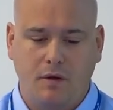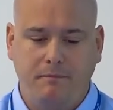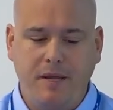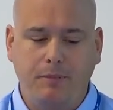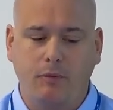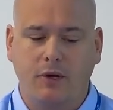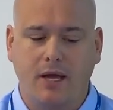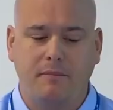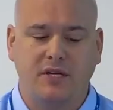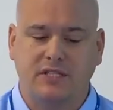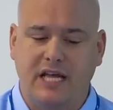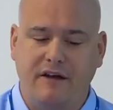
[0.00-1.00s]
People can
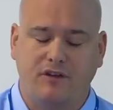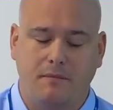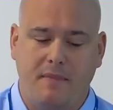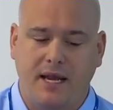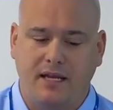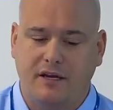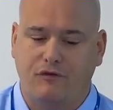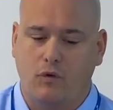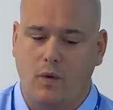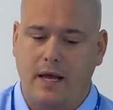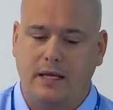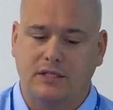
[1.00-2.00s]
be saved in many
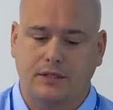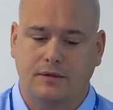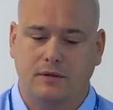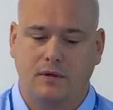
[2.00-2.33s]
different ways.